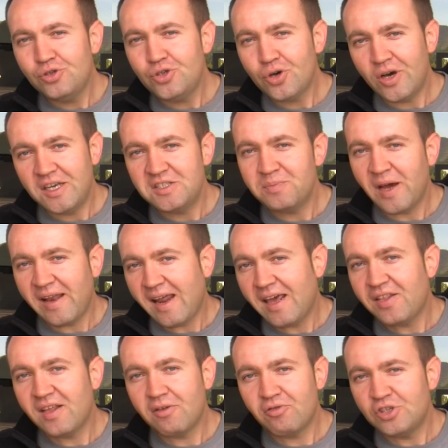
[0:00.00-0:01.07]
choice but
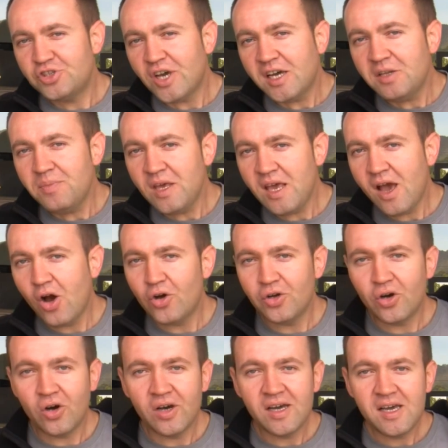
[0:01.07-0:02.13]
either reject me
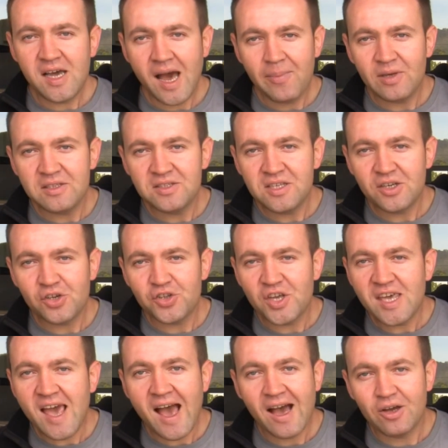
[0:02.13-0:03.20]
or come and sit on the
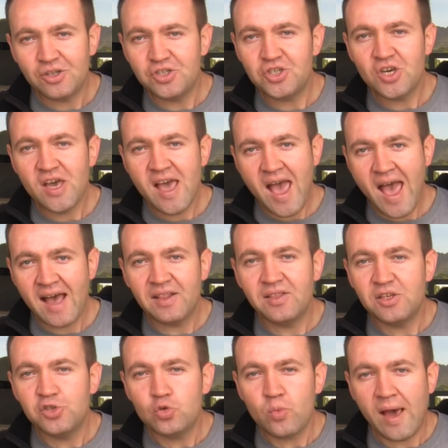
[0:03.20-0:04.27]
couch and
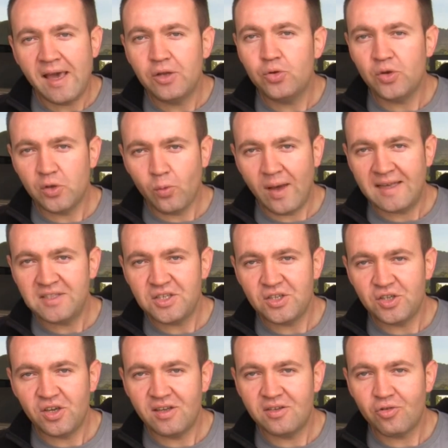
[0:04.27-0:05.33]
this way to invest in
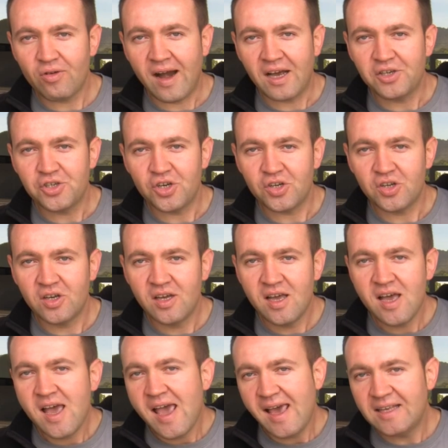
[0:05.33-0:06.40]
the interaction.
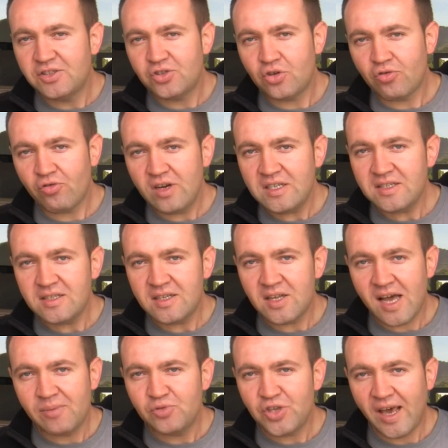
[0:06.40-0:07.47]
It's a risk that
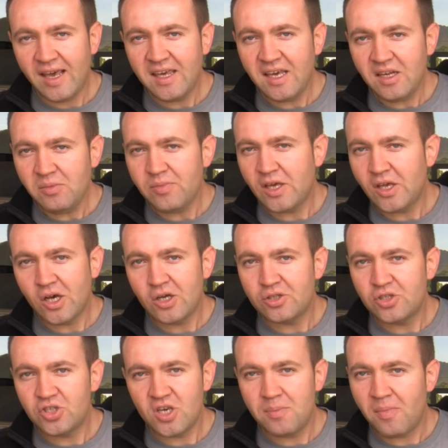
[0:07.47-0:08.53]
I'm taking because
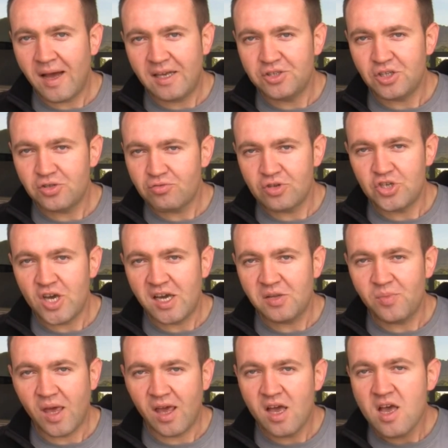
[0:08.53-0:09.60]
she might just reject
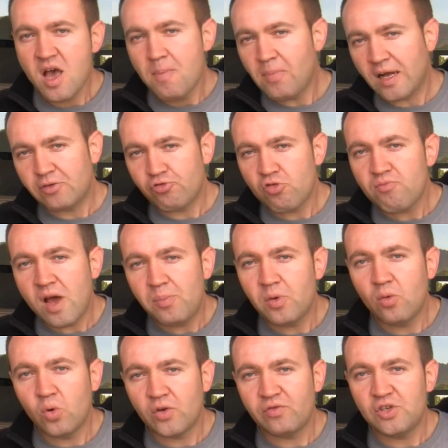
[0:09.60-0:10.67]
me, but remember
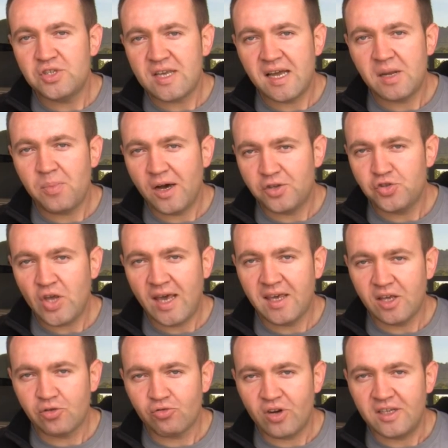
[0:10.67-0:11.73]
what we said about
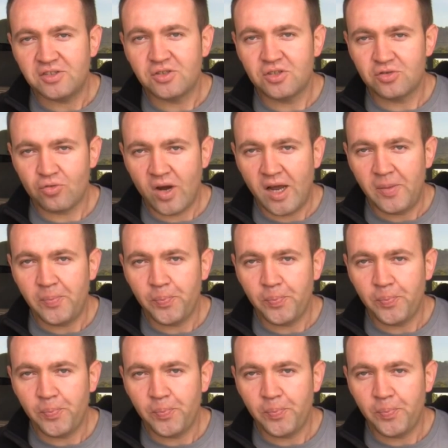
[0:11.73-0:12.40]
taking risks, right?